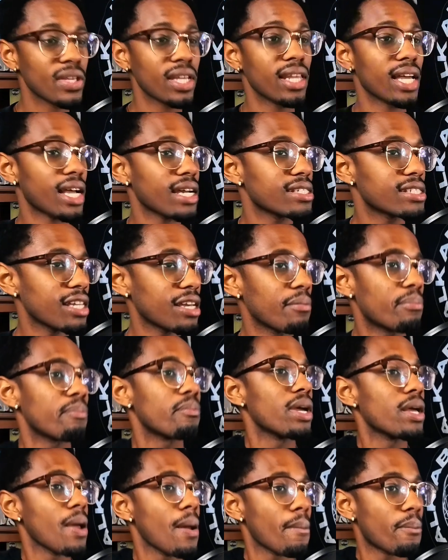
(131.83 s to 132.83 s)
Like I said,
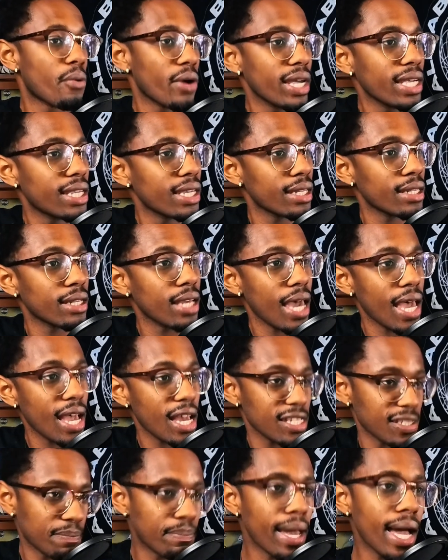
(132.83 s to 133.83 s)
breaking
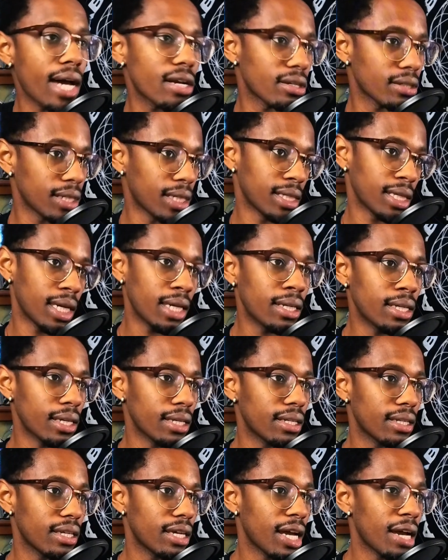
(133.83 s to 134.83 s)
has battling in
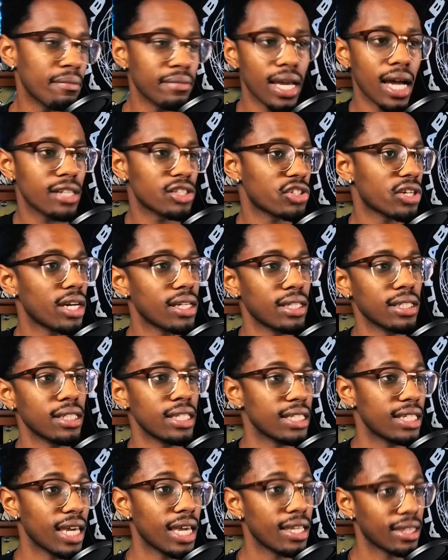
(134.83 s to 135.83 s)
it. I'm not trying to
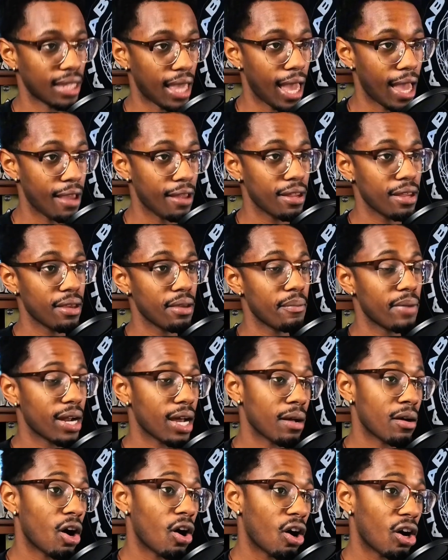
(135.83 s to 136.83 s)
negate that. But
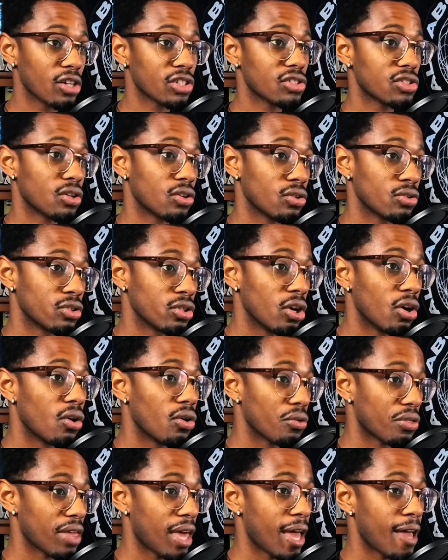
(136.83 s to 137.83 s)
I also
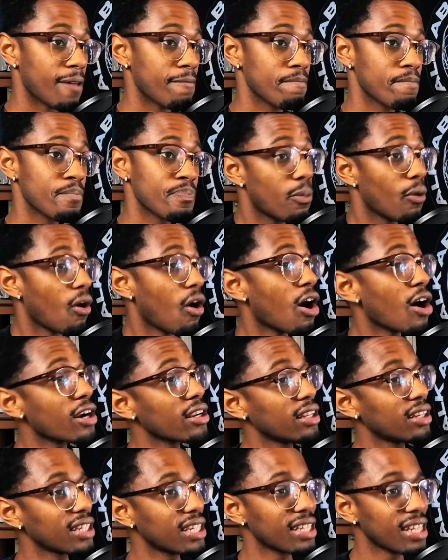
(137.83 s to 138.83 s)
know that people
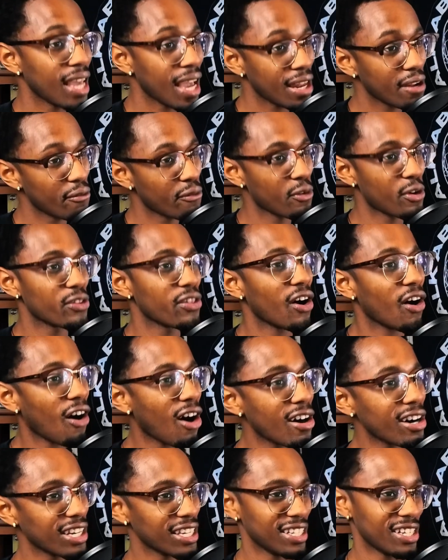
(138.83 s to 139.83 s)
aren't looking at it for the
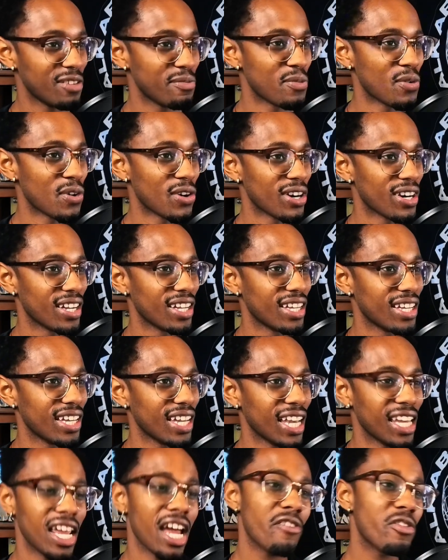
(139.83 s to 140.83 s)
art anymore.
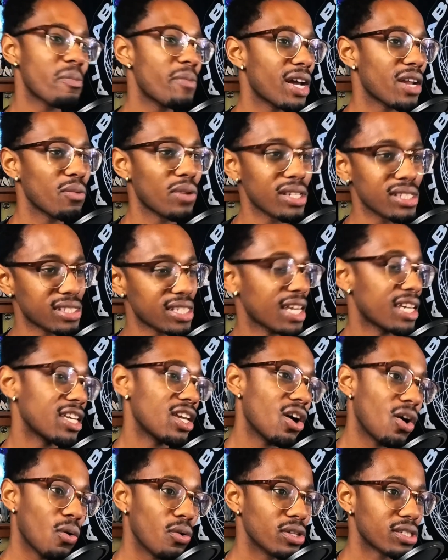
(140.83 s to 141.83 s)
And everybody wants to say,
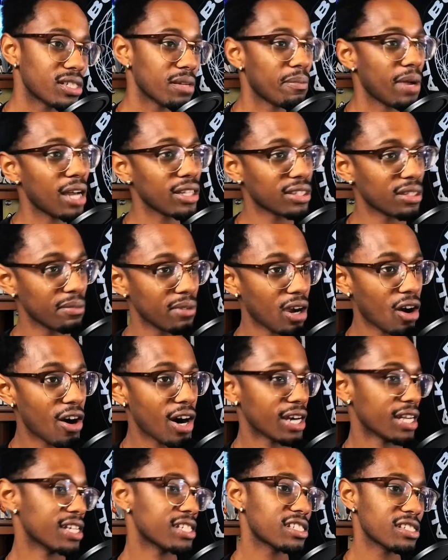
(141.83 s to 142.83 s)
yo, it's about the
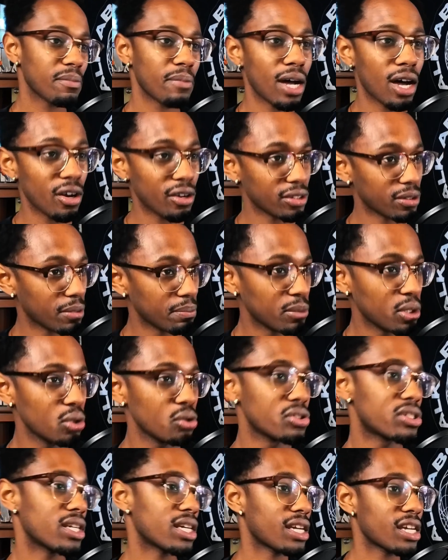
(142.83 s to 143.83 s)
art. It's about the
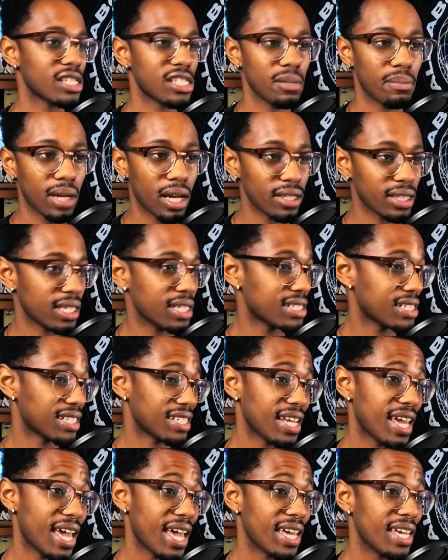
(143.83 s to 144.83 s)
music. It's about this
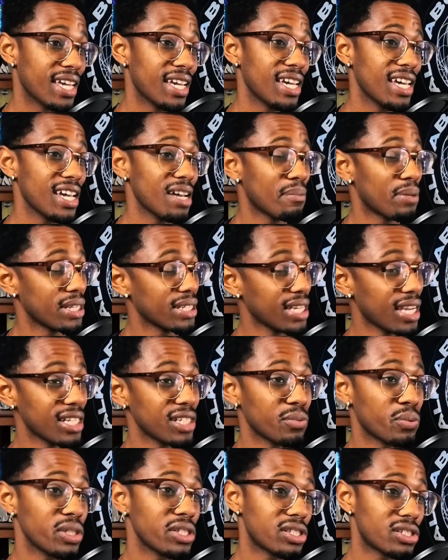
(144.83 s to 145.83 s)
and that. But
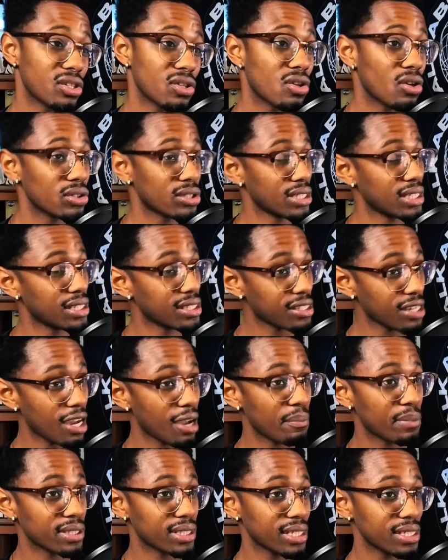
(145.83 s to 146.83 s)
yet we still go to these
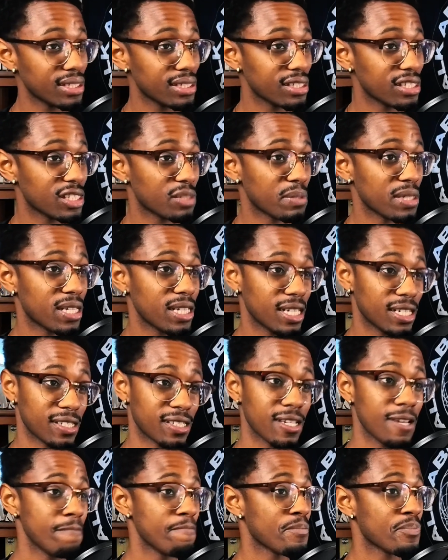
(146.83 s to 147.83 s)
competitions
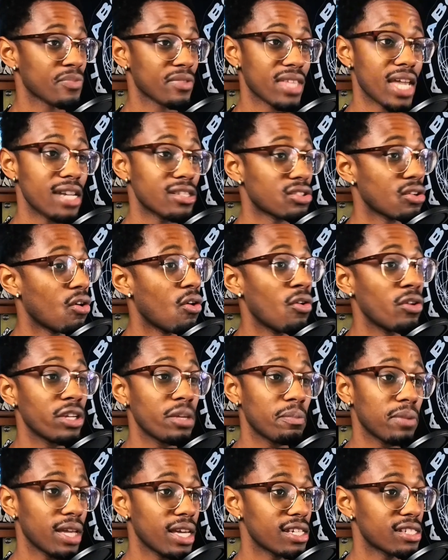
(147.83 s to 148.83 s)
because that's the
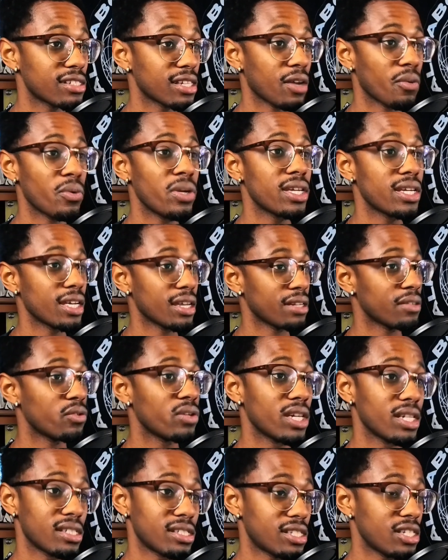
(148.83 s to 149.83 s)
only place that we can
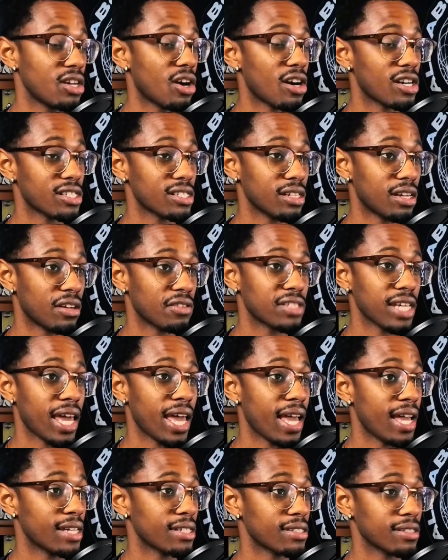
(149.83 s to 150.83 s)
see ourselves
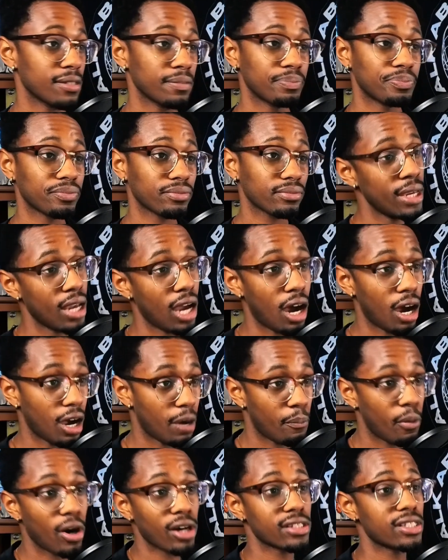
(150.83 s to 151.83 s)
as
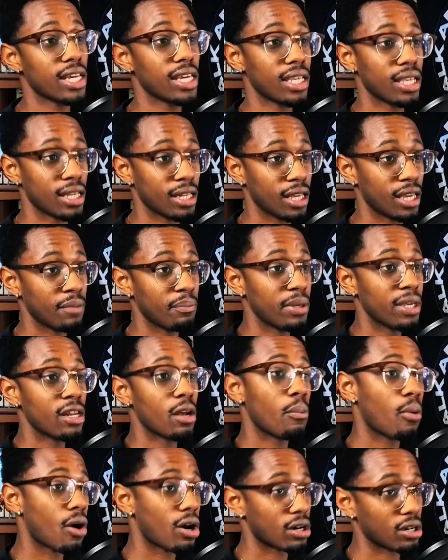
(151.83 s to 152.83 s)
partaking and being
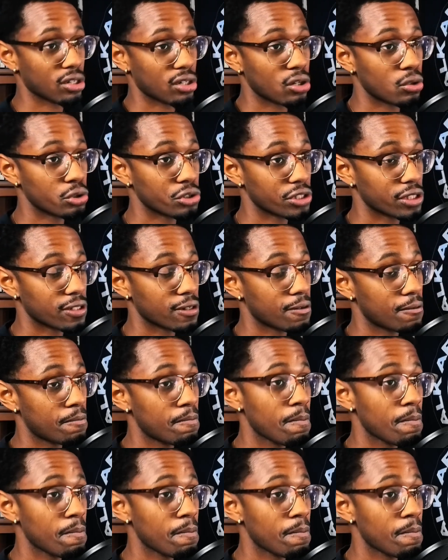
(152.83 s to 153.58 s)
a part of the culture.